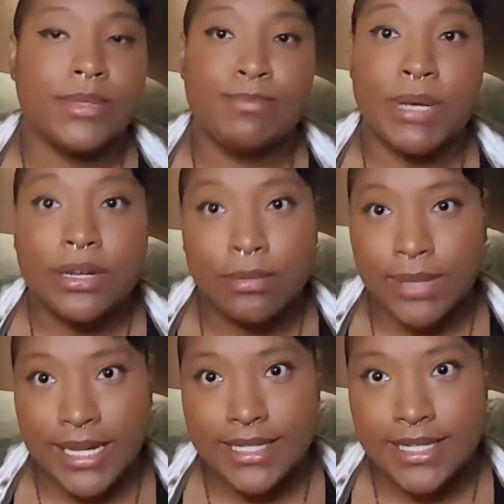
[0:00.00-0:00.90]
Bigger
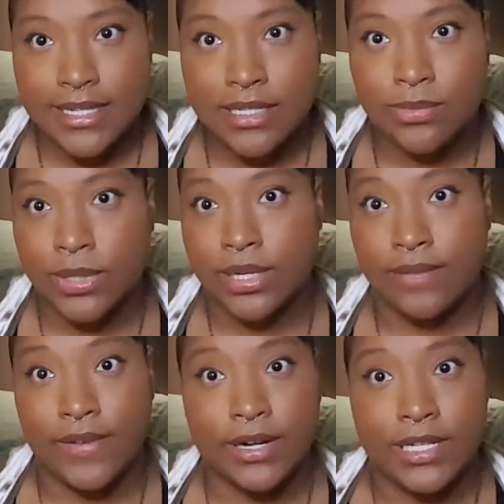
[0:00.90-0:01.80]
places, we're a
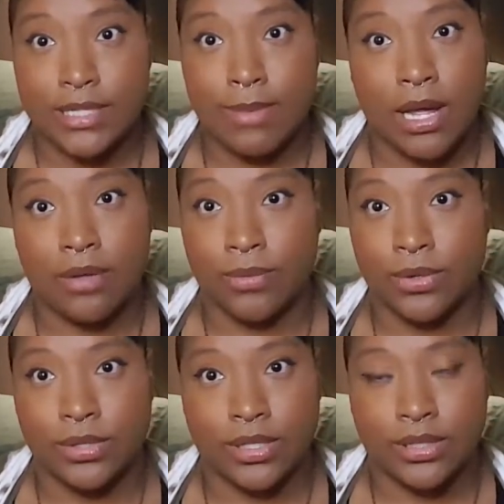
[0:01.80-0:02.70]
very small
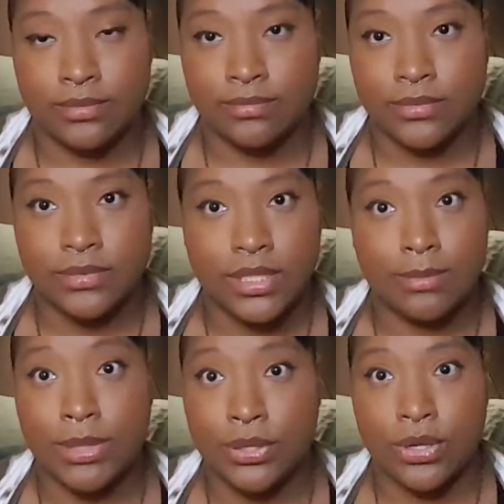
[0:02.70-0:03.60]
rural in the
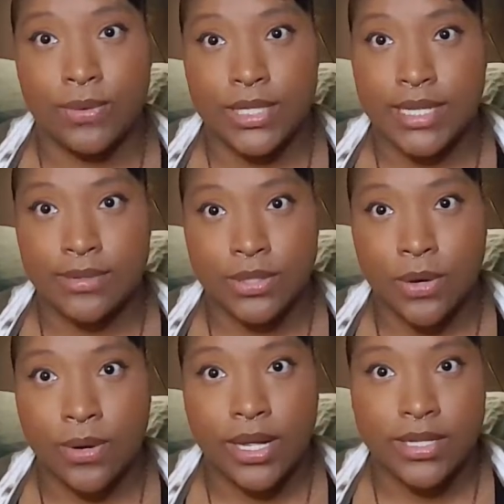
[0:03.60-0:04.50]
middle of nowhere, South
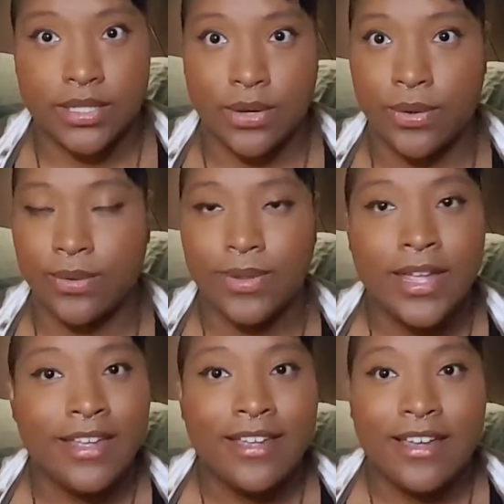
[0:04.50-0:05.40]
Dakota. So
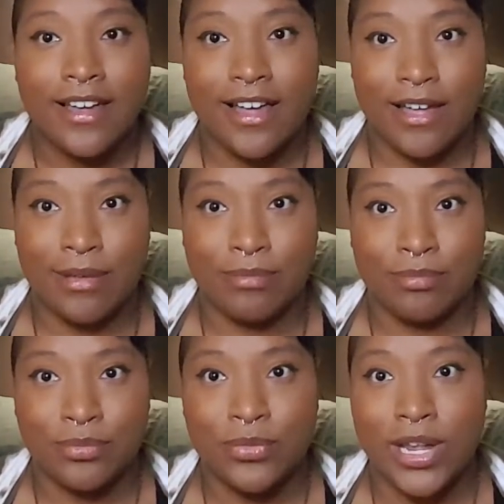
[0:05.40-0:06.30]

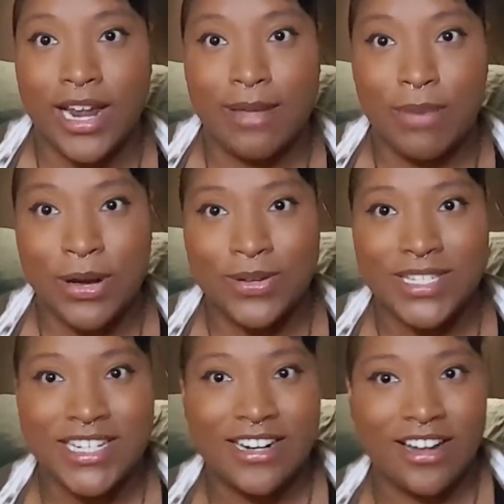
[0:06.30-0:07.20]
when I
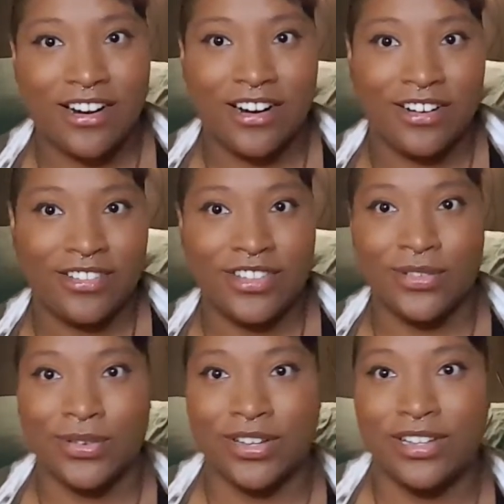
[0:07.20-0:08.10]
posted on our
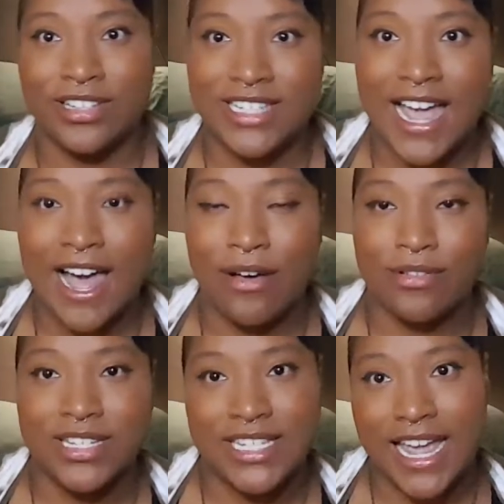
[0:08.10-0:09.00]
local
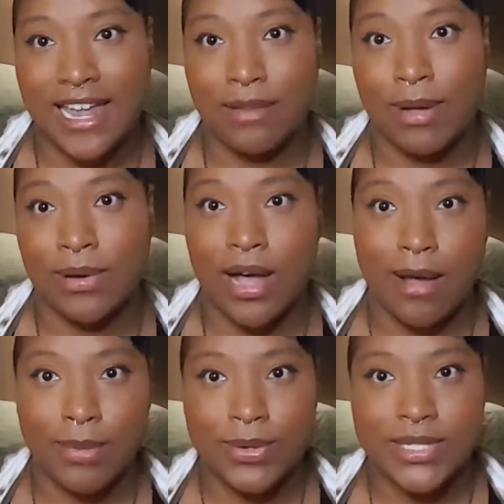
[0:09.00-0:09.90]
town site about
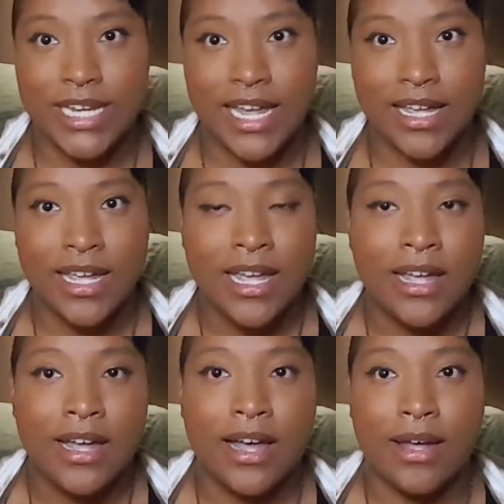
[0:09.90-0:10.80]
composting,
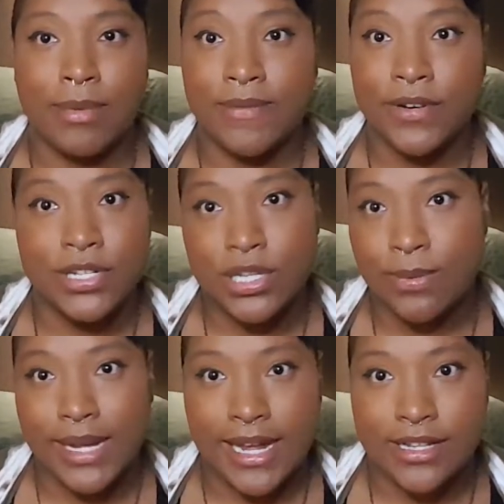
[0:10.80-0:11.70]
at first
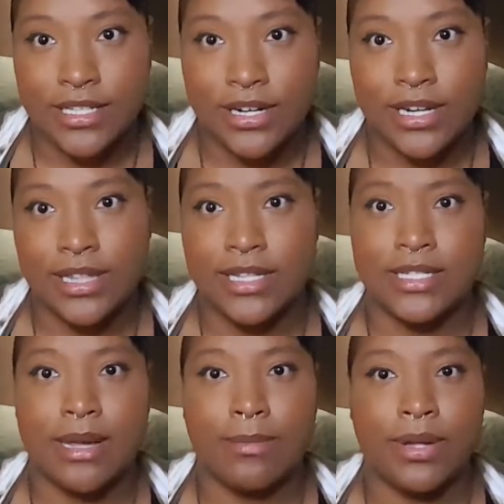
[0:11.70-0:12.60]
nobody answered, and then
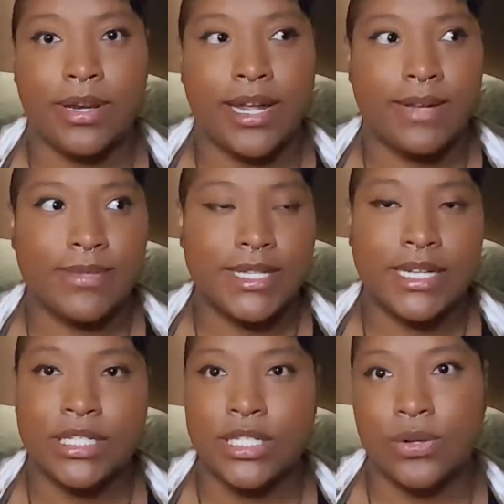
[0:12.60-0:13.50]
I was
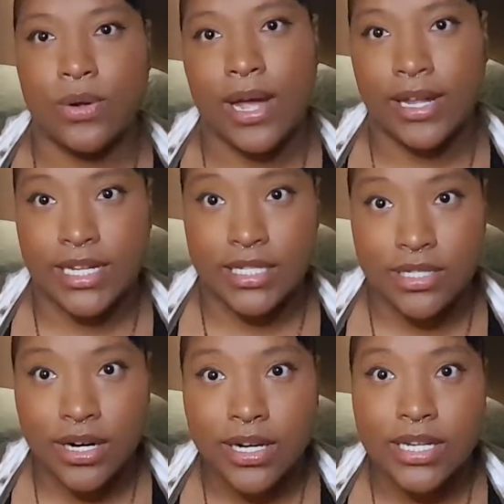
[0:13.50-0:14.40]
like, does you know how to get
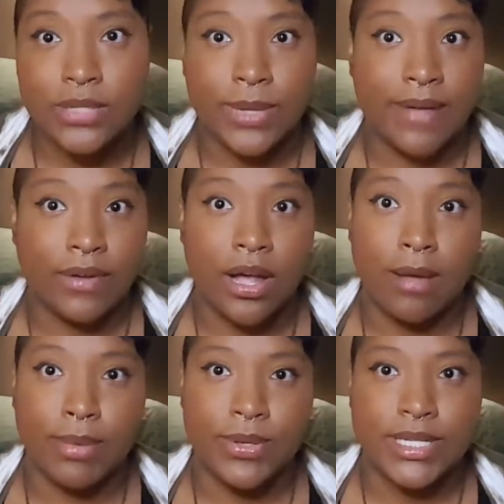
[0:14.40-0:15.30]
started? Do we have a
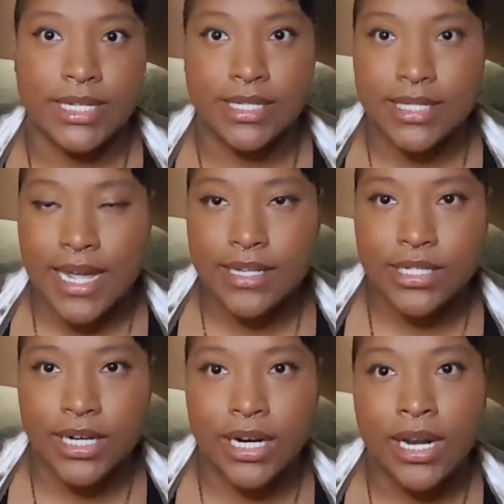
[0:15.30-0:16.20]
composting
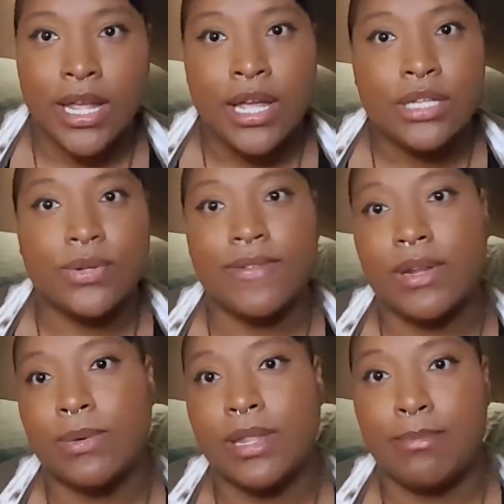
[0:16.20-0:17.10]
center? Do we have
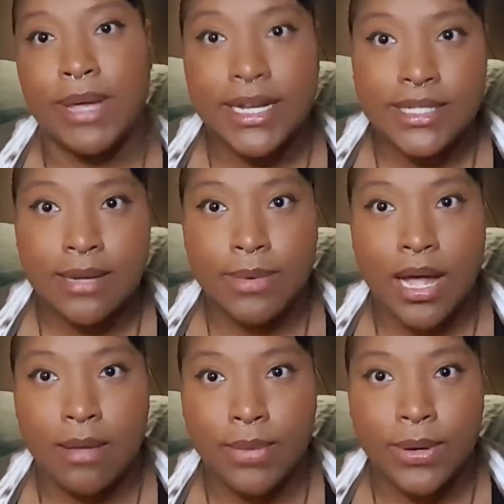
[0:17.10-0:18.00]
anyone that picks up
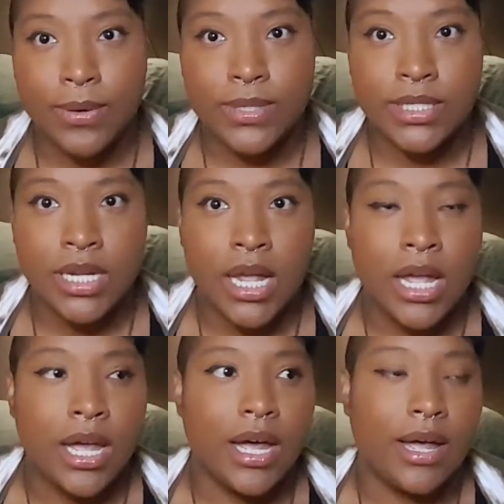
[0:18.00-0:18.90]
compost?
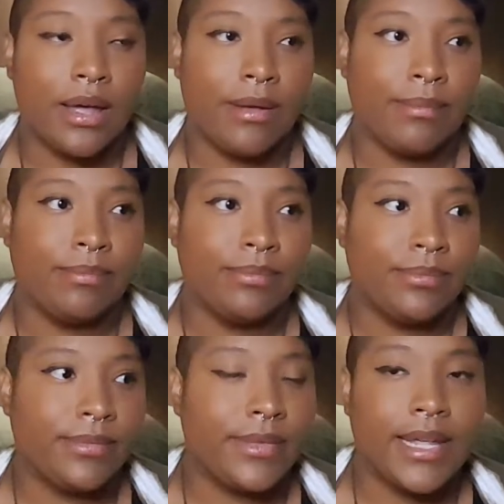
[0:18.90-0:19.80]

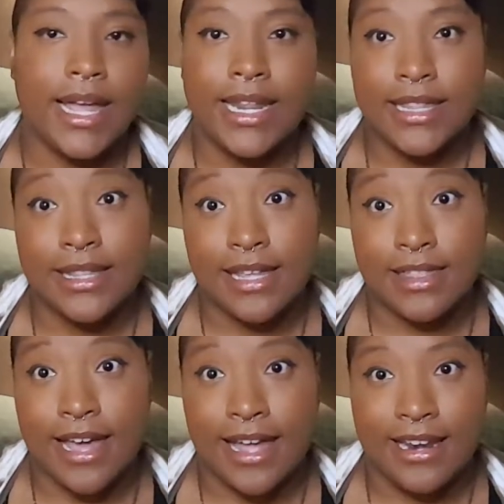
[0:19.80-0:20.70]
Anything like
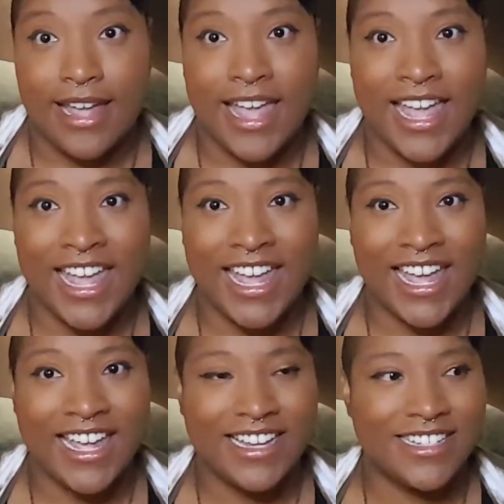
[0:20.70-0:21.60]
that.
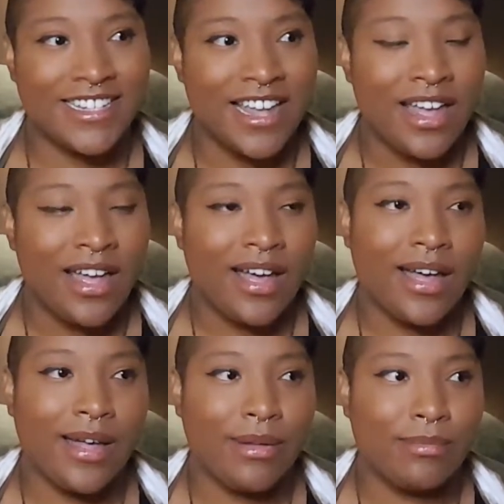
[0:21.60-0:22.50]
And
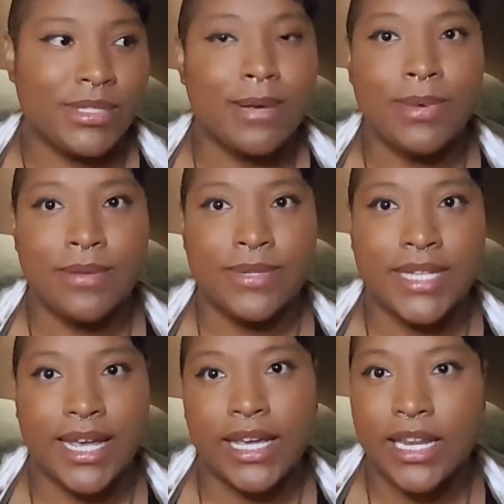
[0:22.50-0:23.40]
somebody was
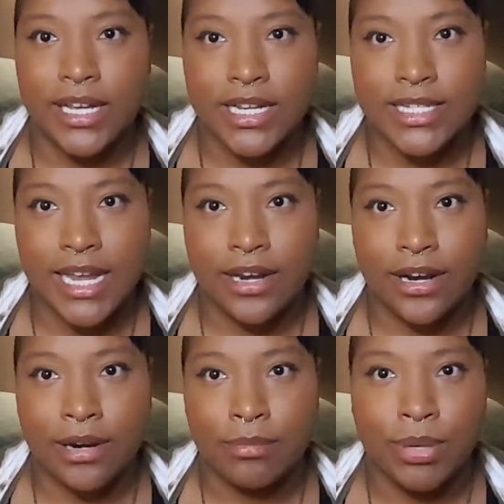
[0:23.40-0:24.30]
like, get a
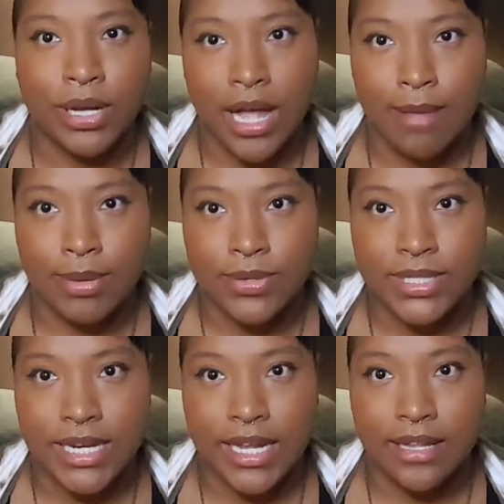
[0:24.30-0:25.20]
container, put
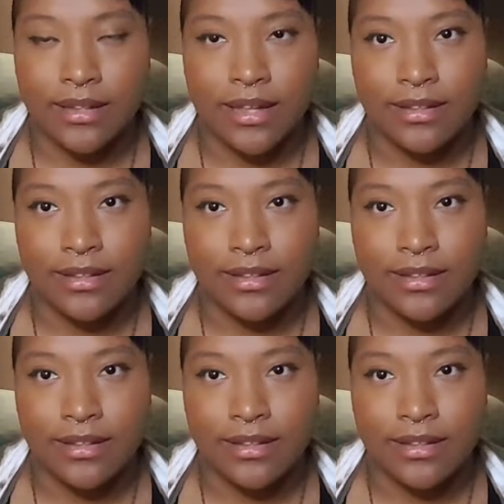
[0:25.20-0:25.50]
compost in it.